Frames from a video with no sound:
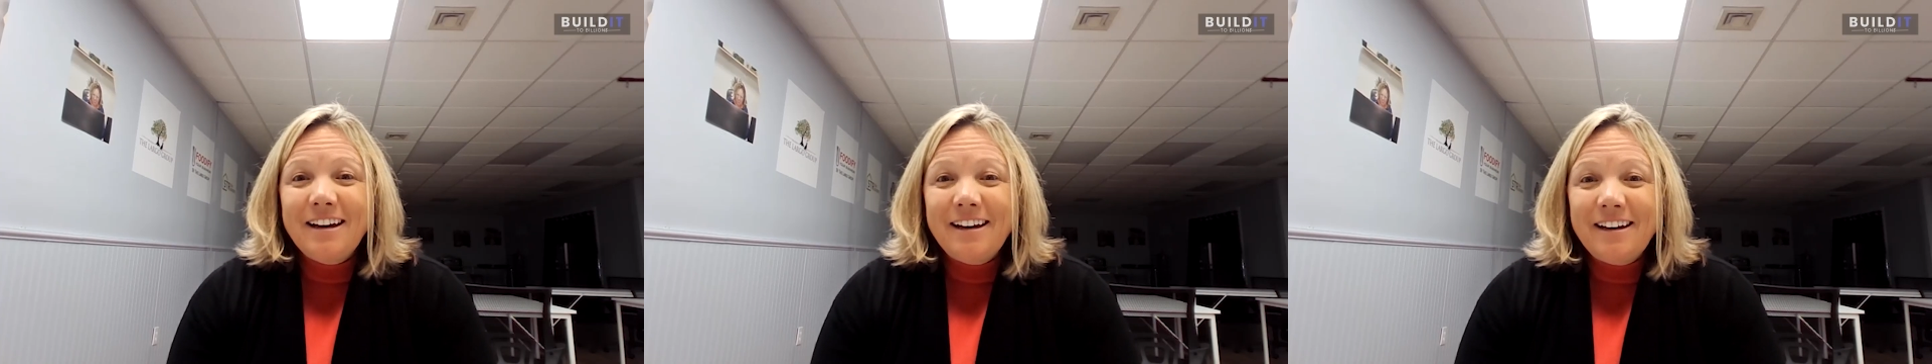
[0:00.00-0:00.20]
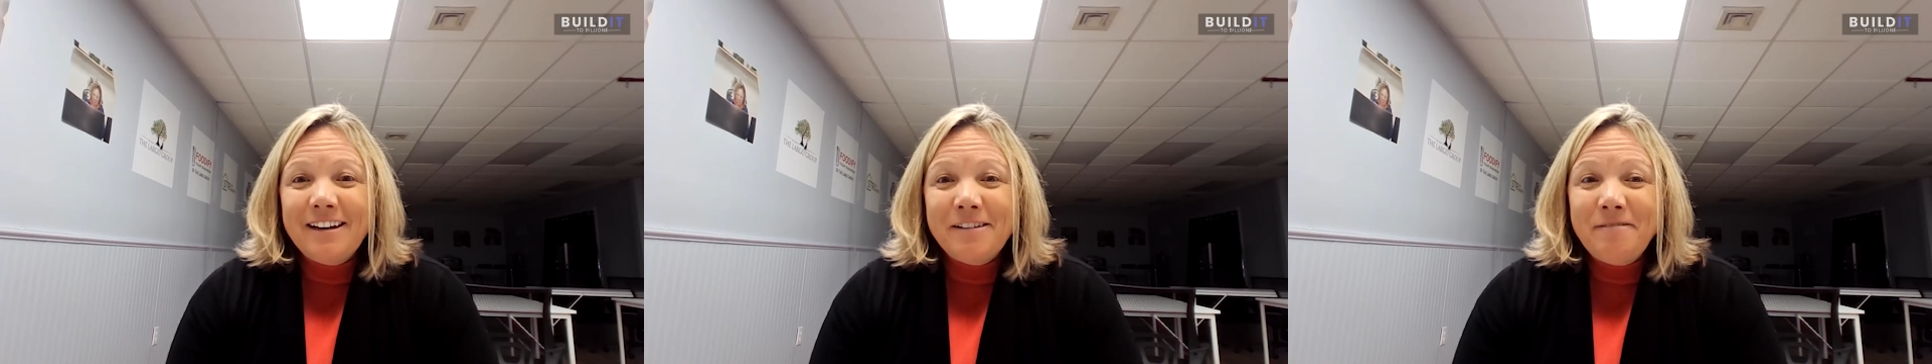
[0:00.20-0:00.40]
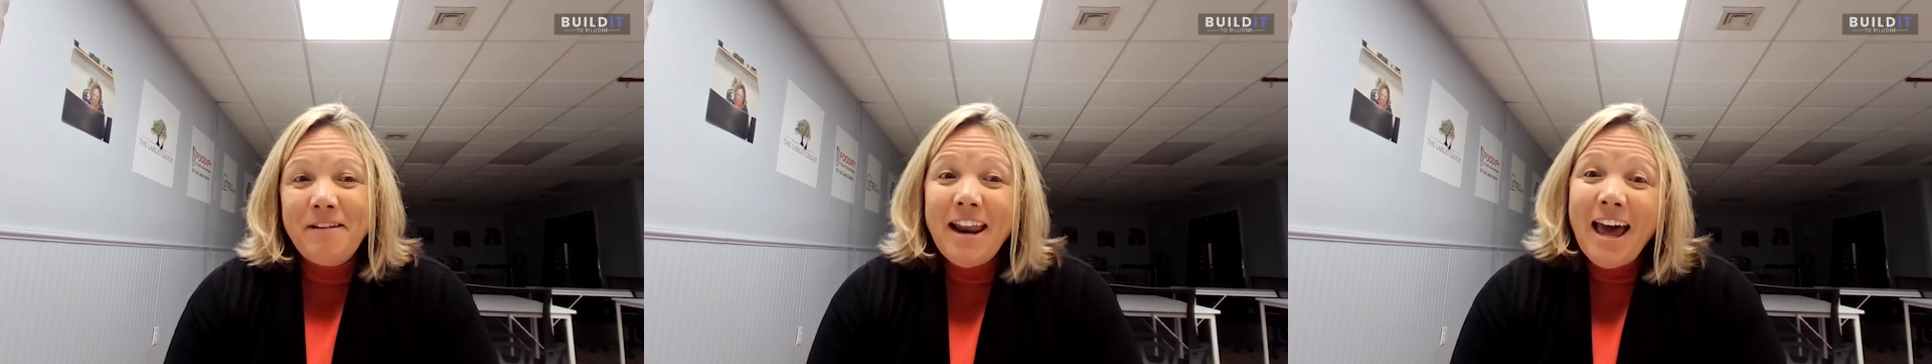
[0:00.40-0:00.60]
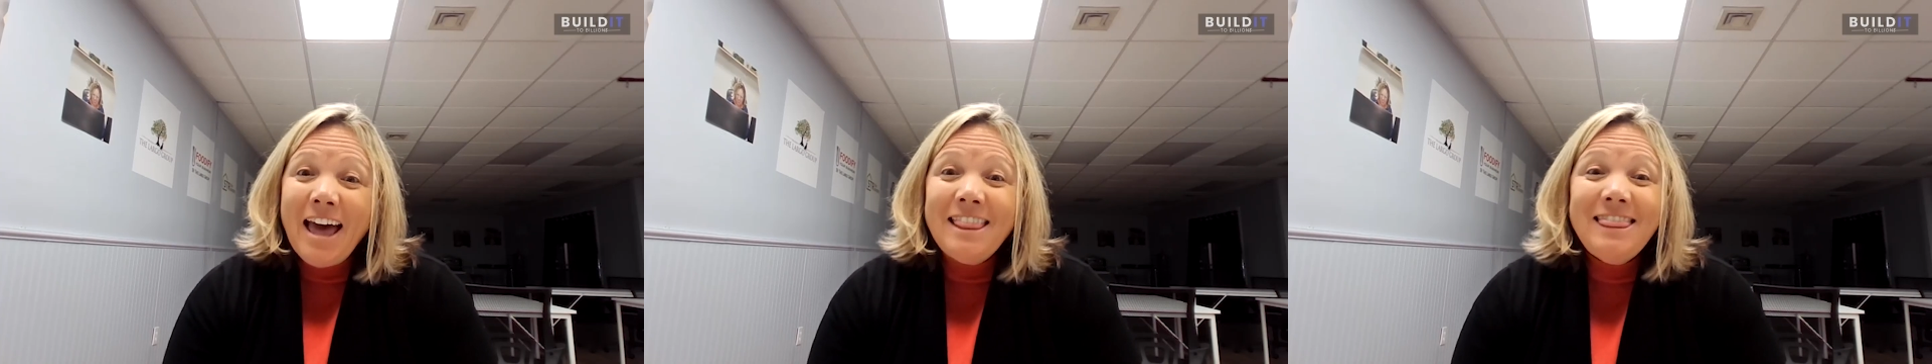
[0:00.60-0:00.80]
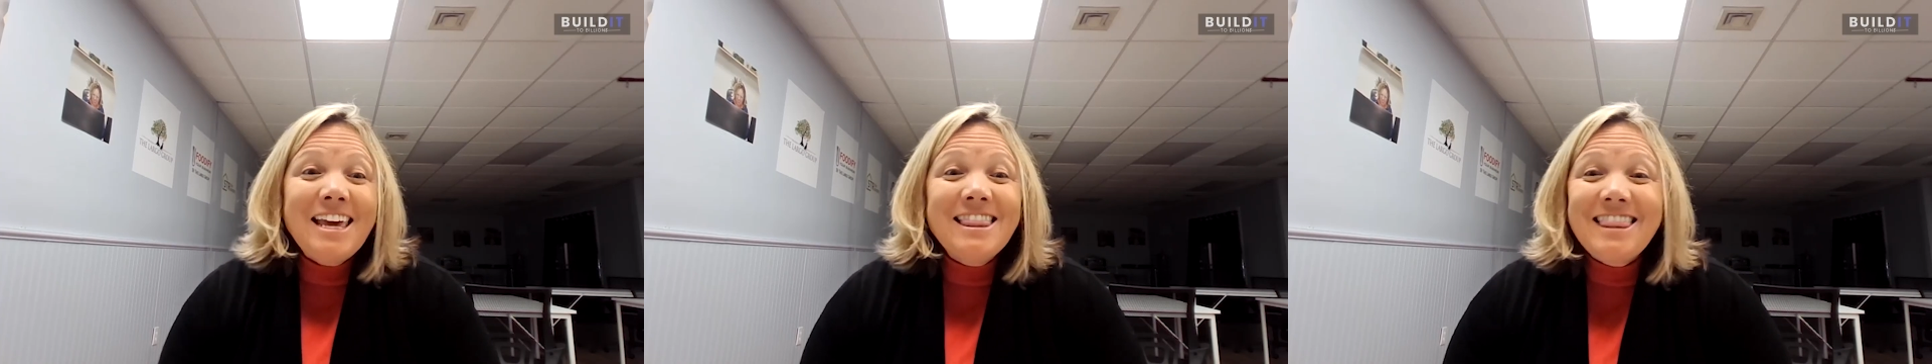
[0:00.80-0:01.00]
And I
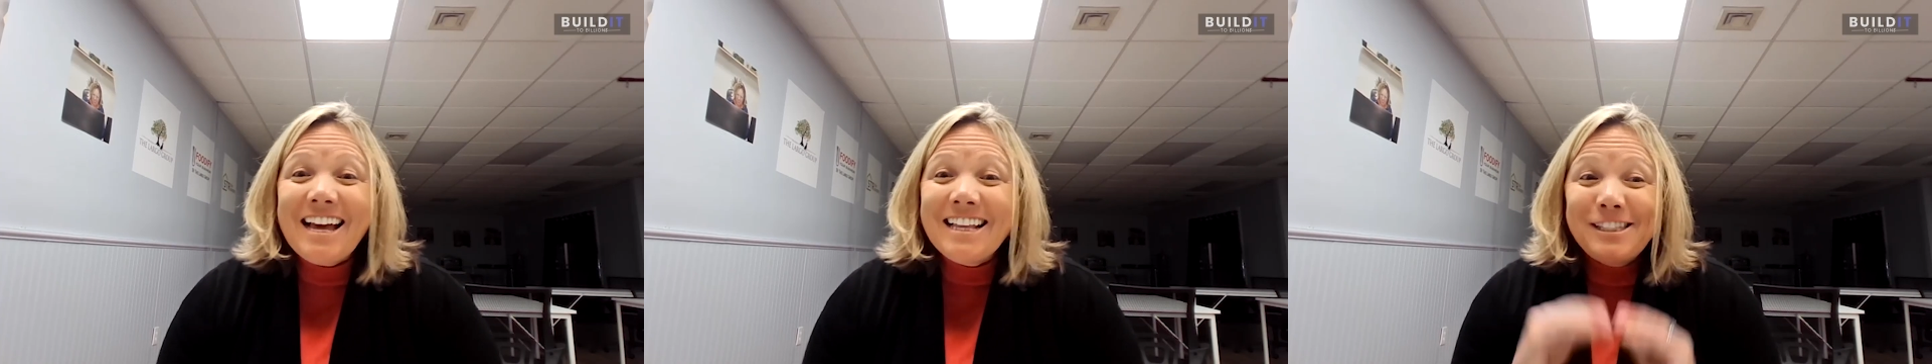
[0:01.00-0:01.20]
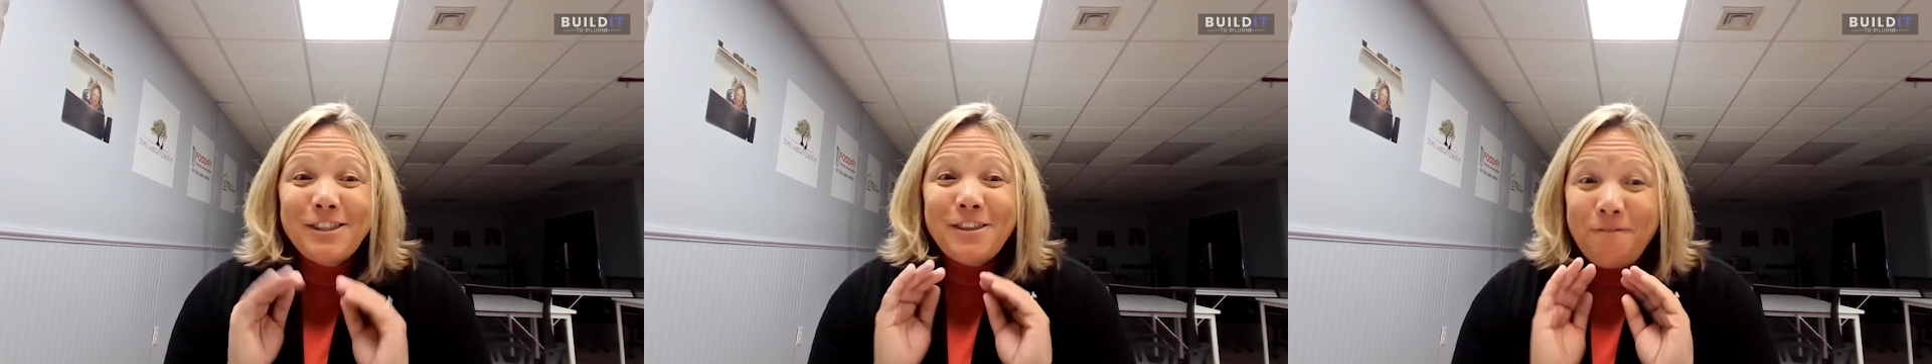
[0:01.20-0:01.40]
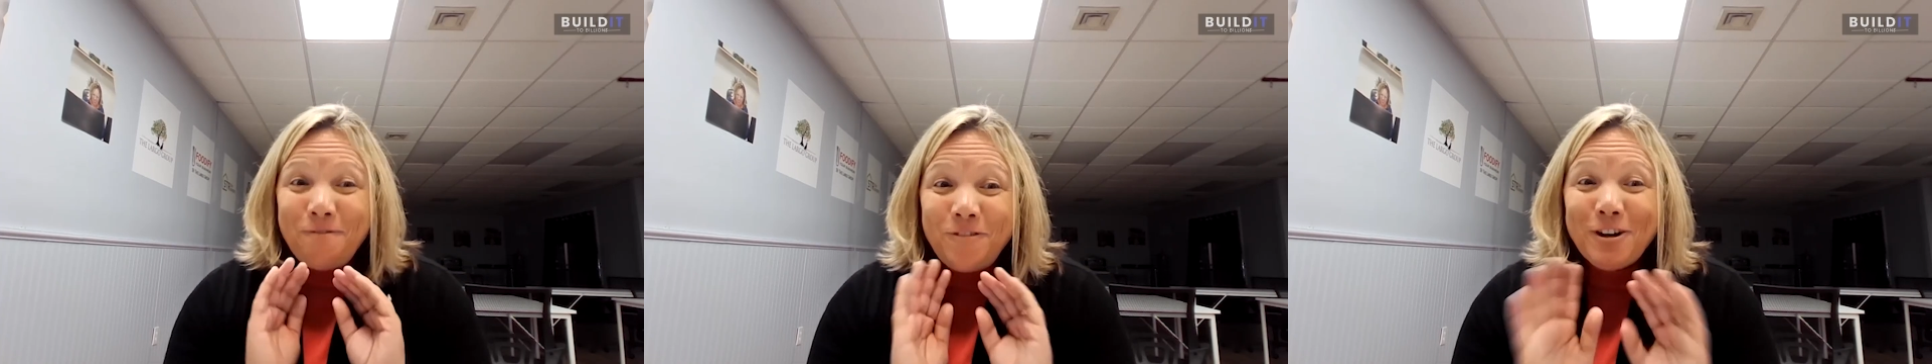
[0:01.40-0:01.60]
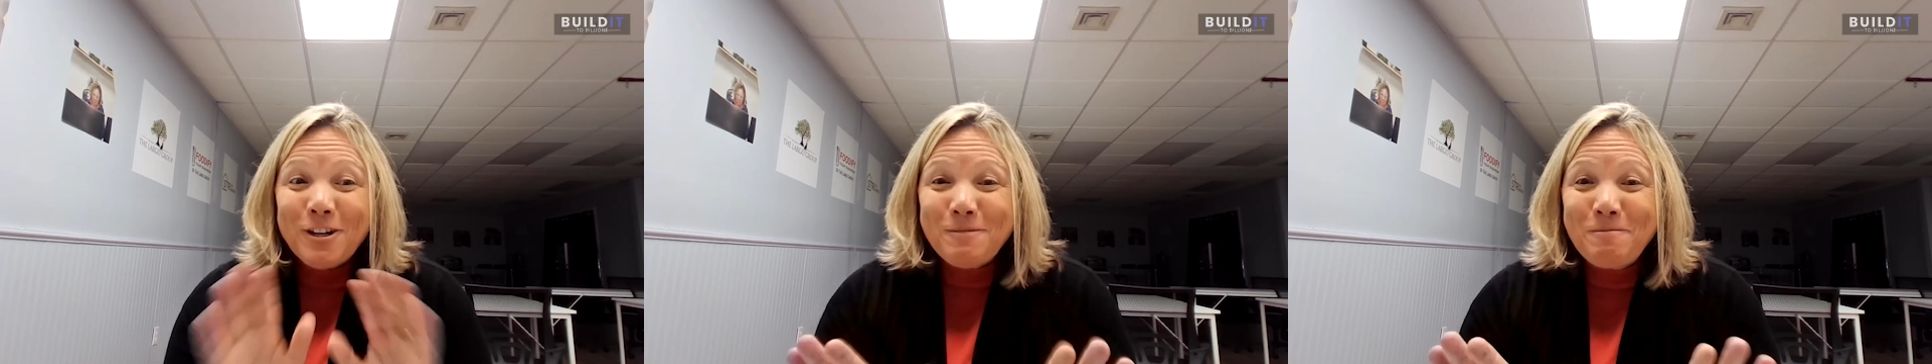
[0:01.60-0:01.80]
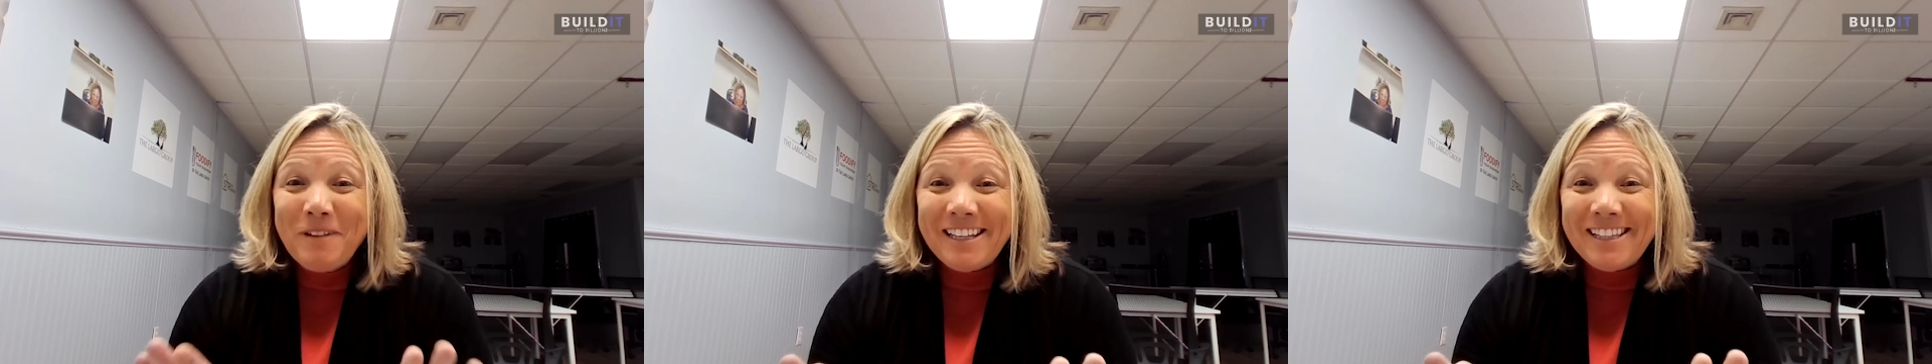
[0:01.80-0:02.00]
think that's the
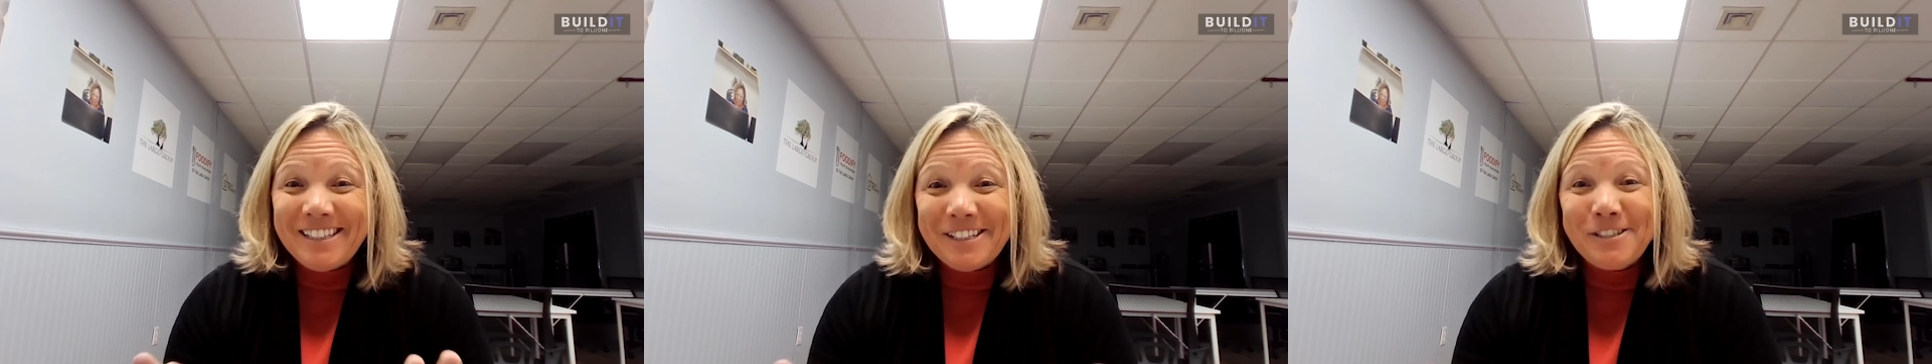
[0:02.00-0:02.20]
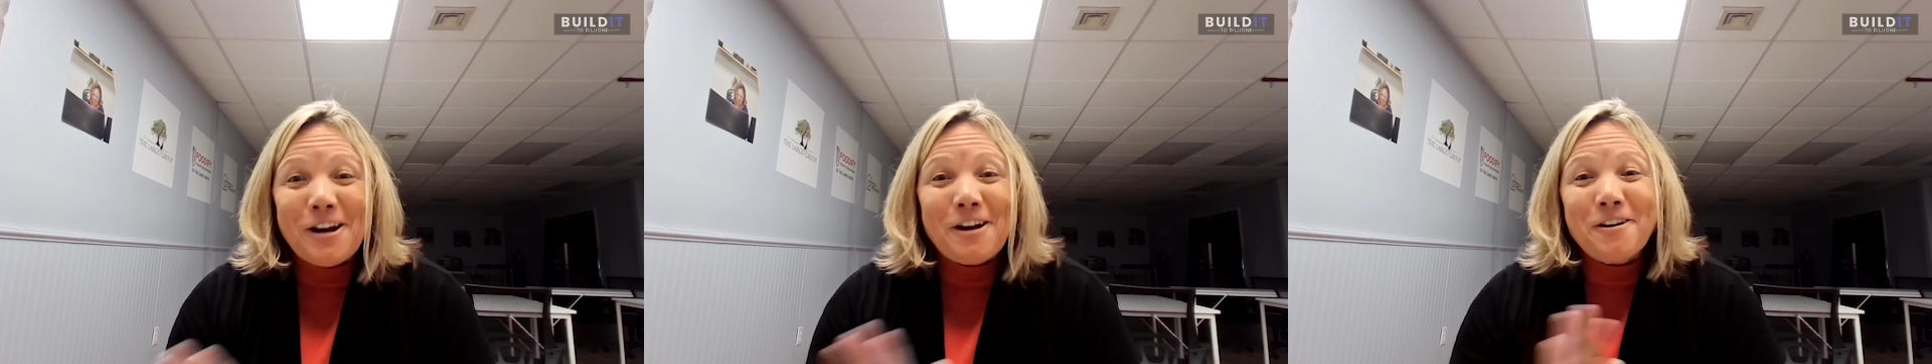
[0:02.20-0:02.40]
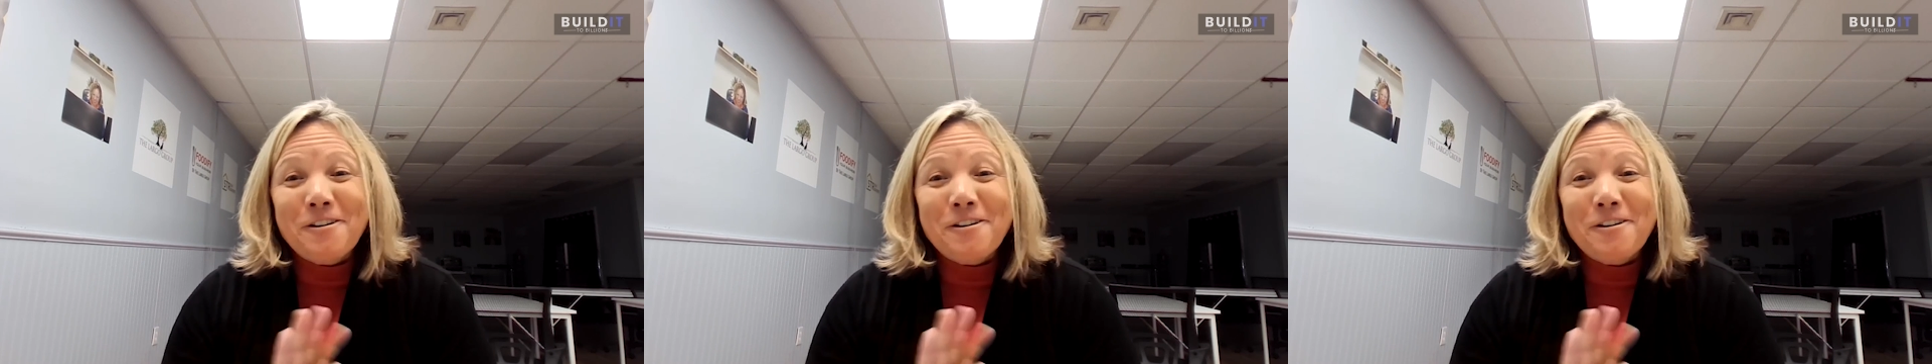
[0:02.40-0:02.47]
first place to start.